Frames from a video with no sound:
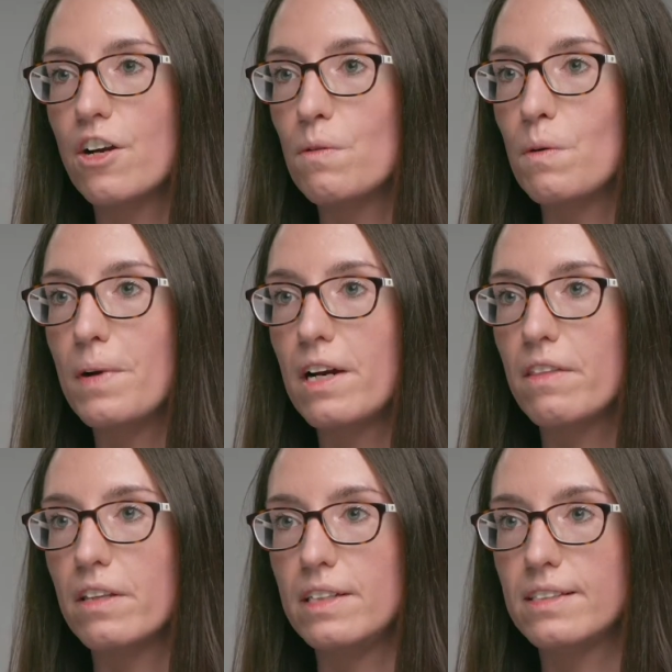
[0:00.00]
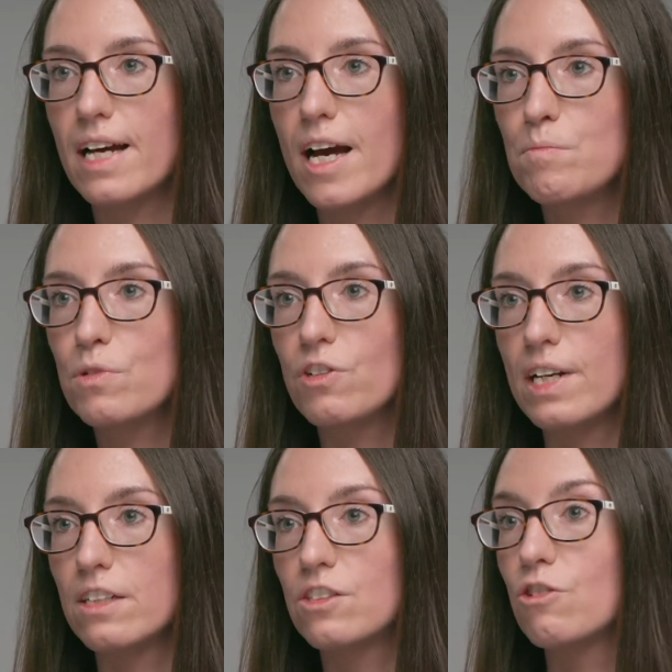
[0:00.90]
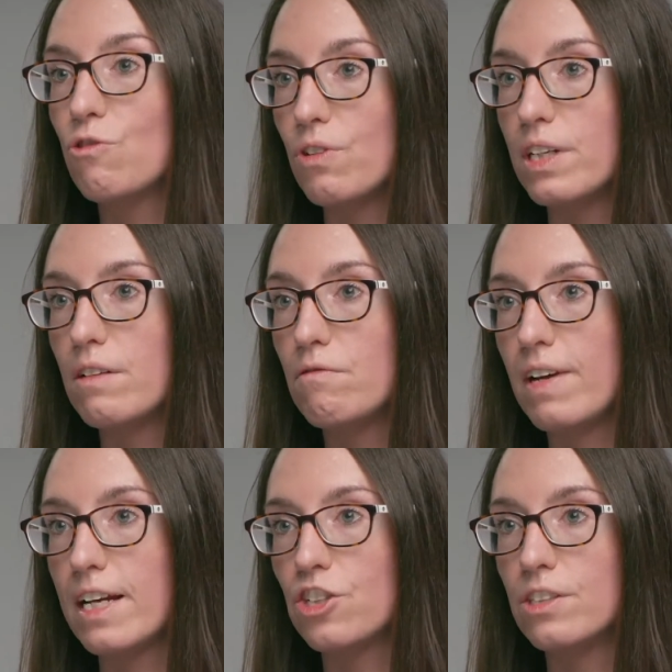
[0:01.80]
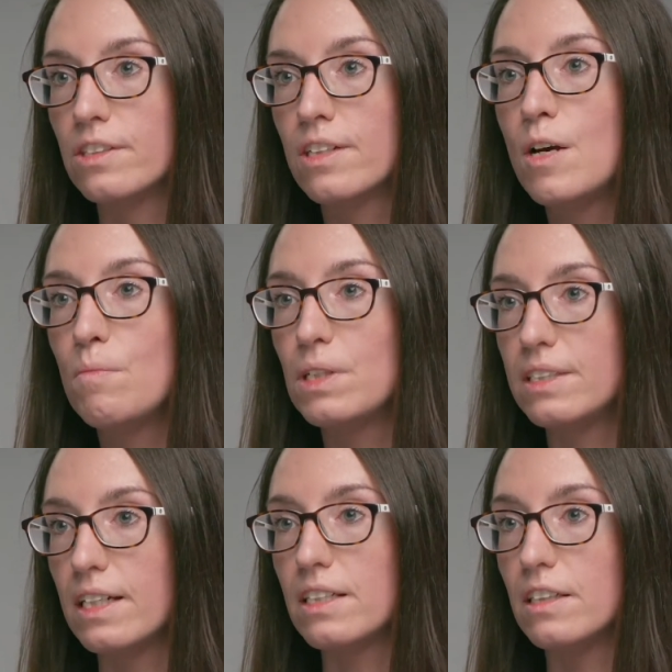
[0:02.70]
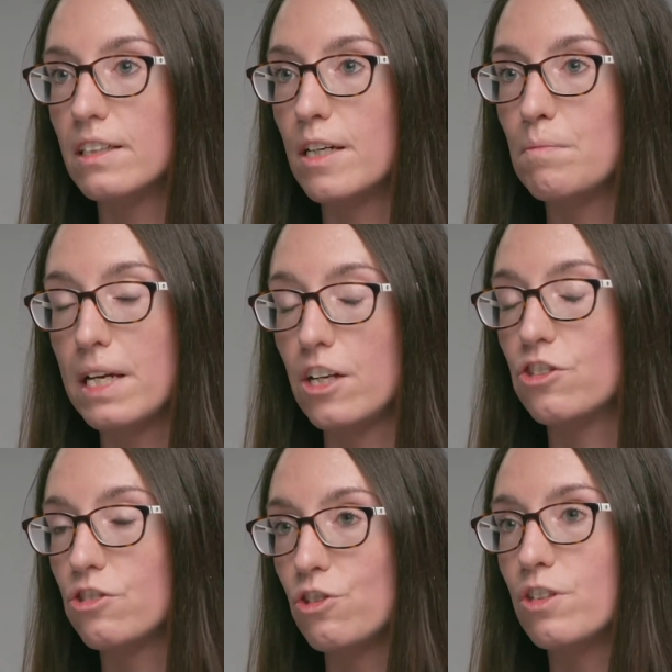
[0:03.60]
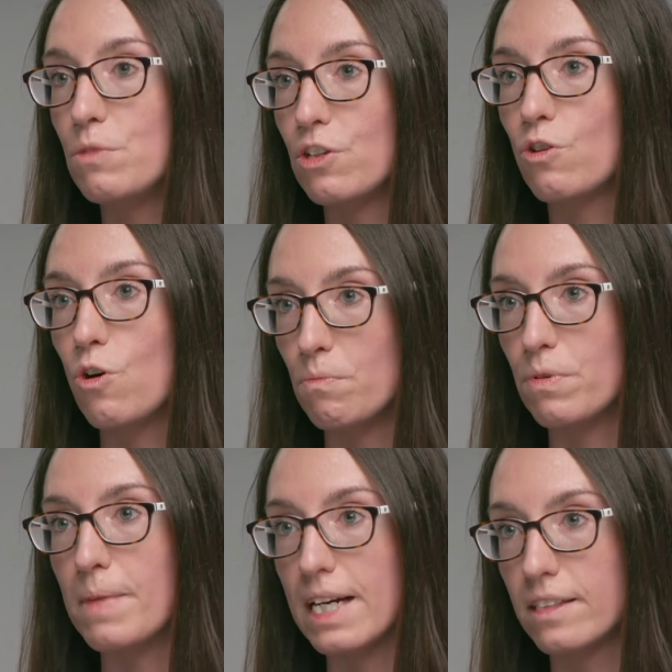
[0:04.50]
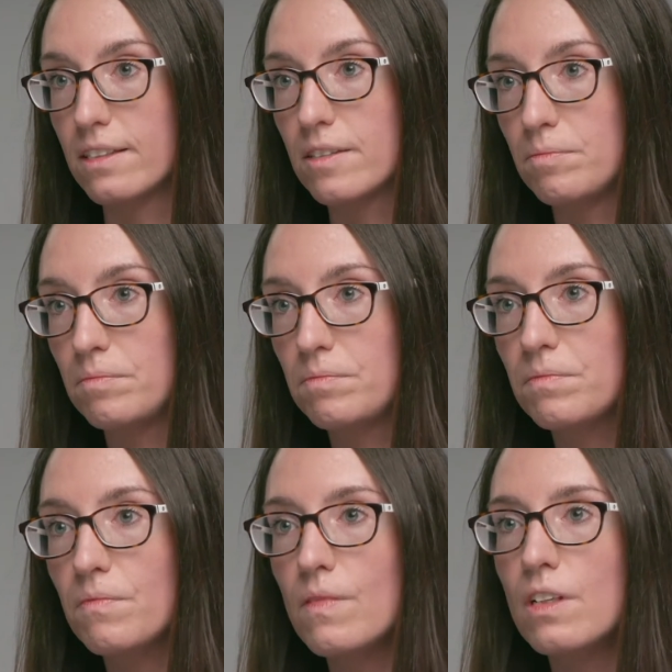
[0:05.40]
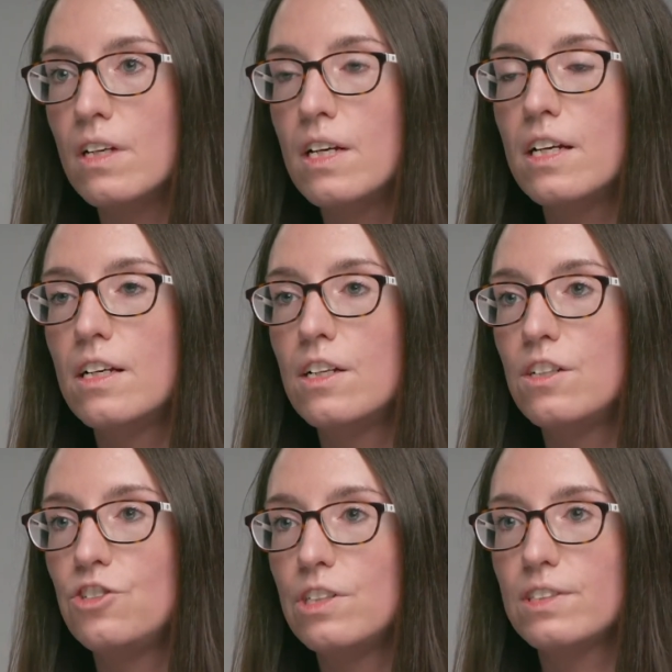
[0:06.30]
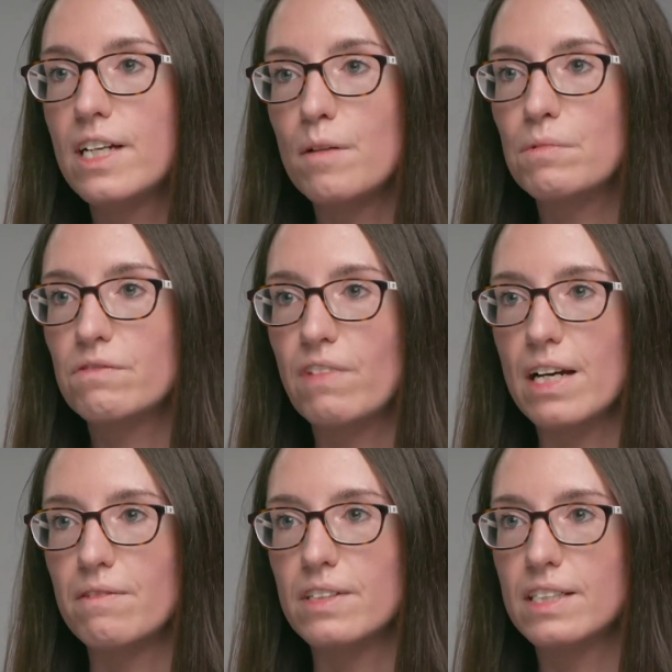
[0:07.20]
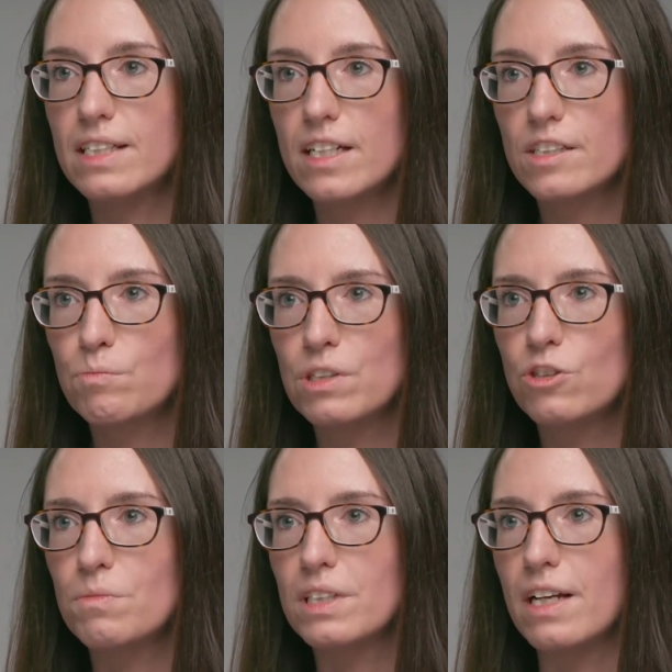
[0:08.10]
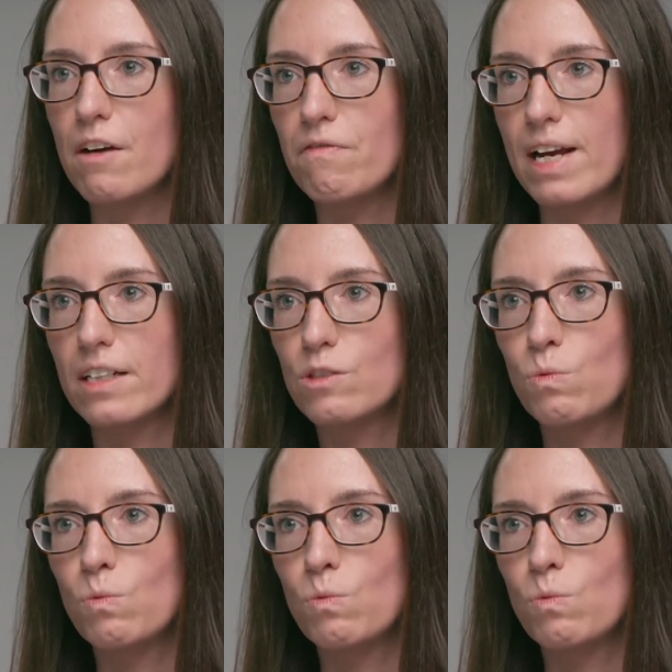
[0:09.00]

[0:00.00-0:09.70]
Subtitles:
now aware that these can progress to chronic infections, particularly in patients who are immunocompromised. Genotypes 5 and 6 predominantly affect